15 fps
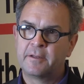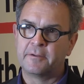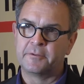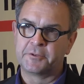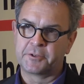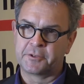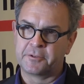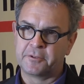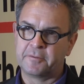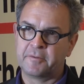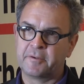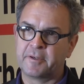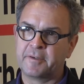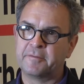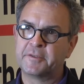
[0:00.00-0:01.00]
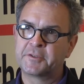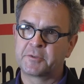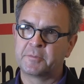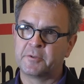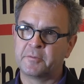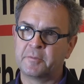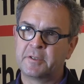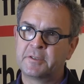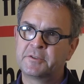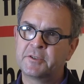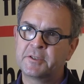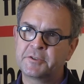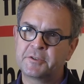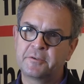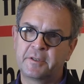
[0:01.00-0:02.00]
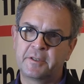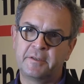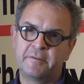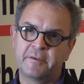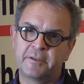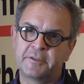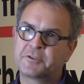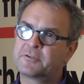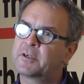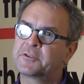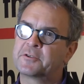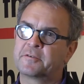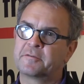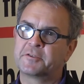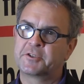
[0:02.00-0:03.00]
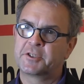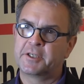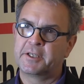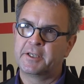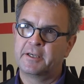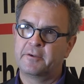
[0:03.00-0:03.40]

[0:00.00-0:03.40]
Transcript: Those are very visible, but it's also the very structure of the city,